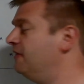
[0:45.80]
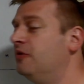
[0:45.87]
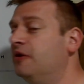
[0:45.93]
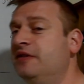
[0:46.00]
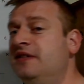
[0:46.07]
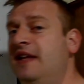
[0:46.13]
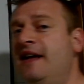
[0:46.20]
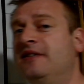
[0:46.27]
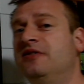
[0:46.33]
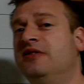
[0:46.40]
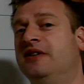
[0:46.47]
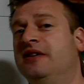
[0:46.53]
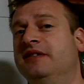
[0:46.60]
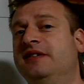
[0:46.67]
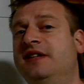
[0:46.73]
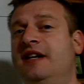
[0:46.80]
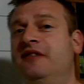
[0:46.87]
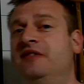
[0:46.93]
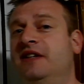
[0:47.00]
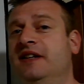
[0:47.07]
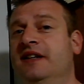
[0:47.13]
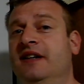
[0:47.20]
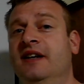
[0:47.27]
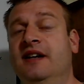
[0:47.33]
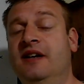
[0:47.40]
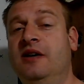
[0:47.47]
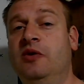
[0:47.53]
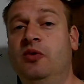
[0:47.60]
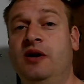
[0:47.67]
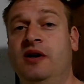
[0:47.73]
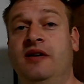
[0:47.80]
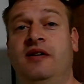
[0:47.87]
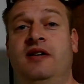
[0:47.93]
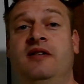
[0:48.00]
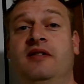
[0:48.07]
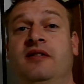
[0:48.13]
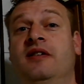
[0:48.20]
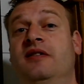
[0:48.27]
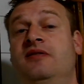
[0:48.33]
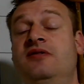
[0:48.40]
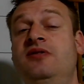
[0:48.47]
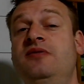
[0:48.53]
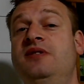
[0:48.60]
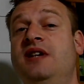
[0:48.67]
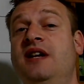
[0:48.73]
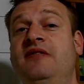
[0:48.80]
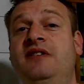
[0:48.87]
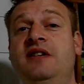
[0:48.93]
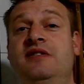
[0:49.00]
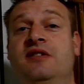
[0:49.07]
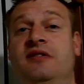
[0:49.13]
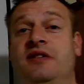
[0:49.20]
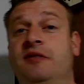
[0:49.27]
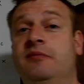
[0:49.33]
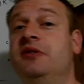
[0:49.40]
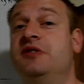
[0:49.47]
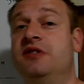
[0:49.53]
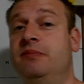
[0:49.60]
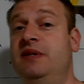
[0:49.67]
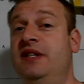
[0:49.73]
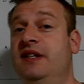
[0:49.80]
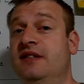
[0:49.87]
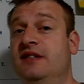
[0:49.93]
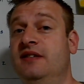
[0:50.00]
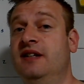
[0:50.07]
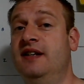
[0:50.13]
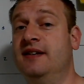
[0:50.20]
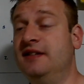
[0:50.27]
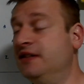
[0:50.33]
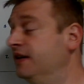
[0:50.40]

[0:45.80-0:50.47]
where's that strong safety? Where the two safeties, their numbers should be this and this.